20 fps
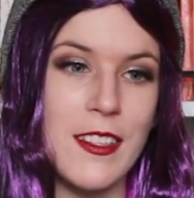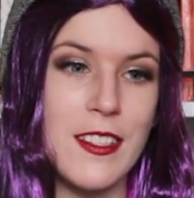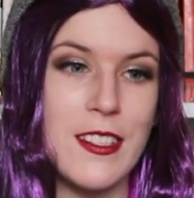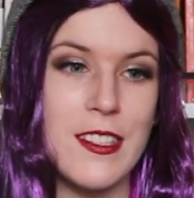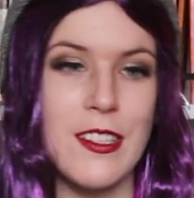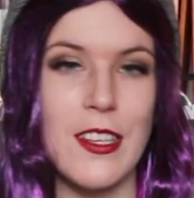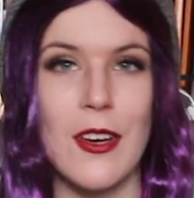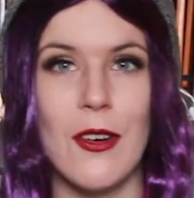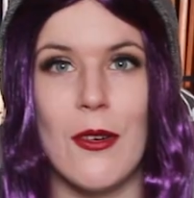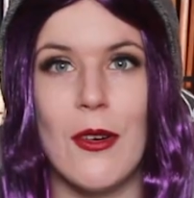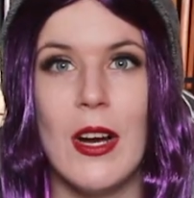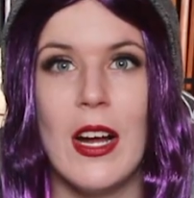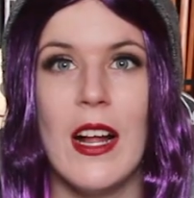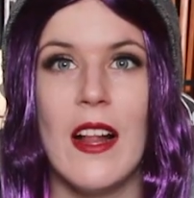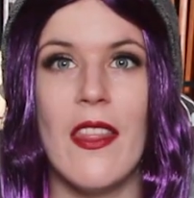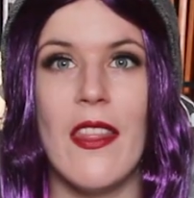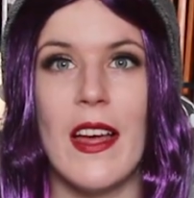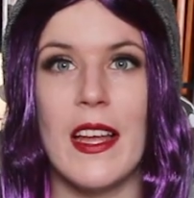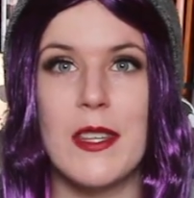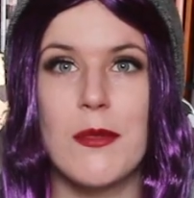So
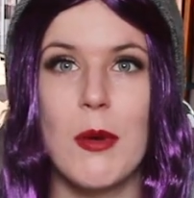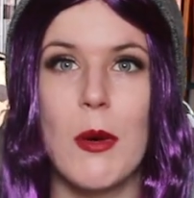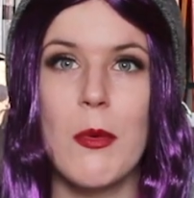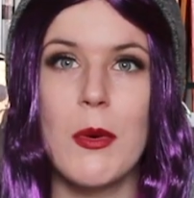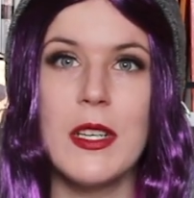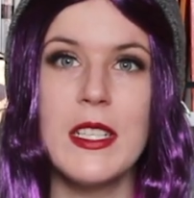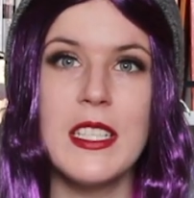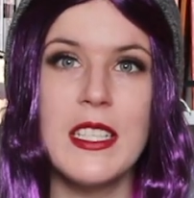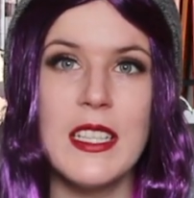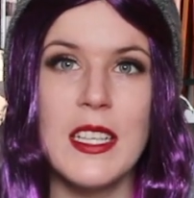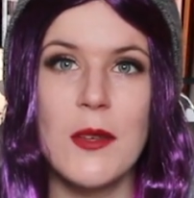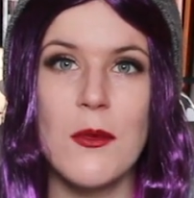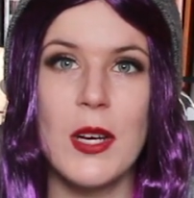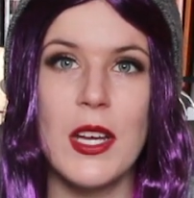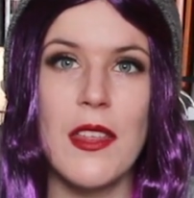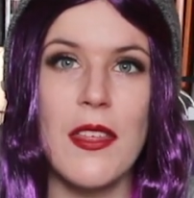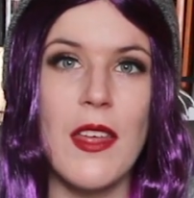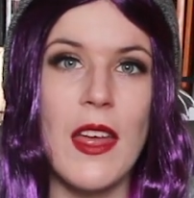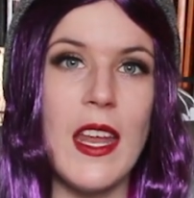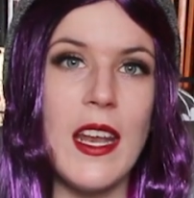that's what we're dealing
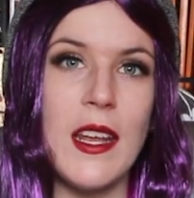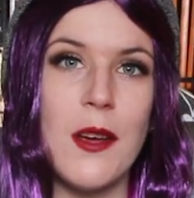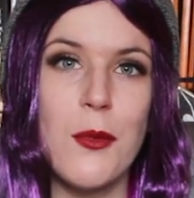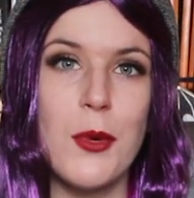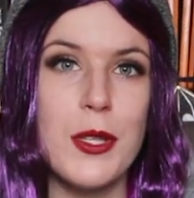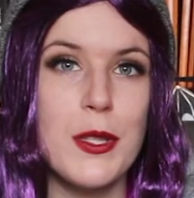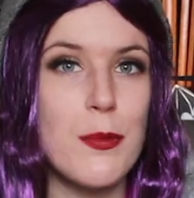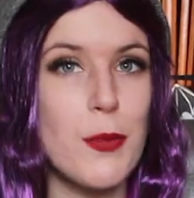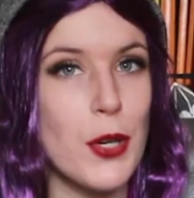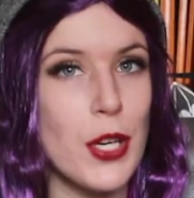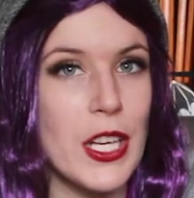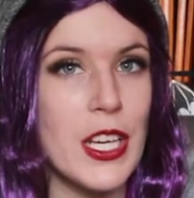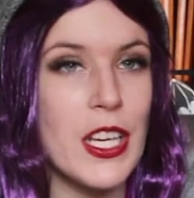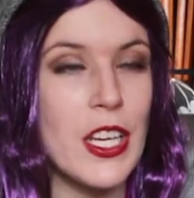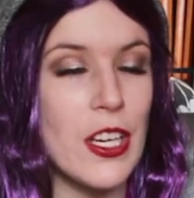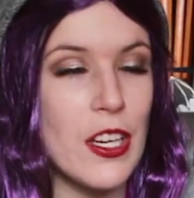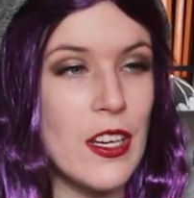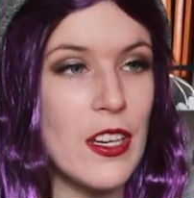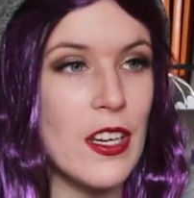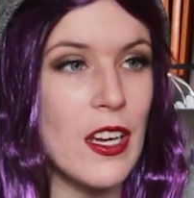with and it was pretty
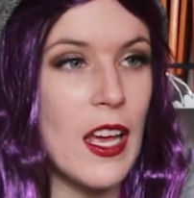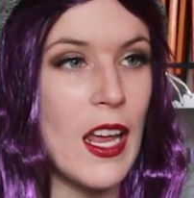good.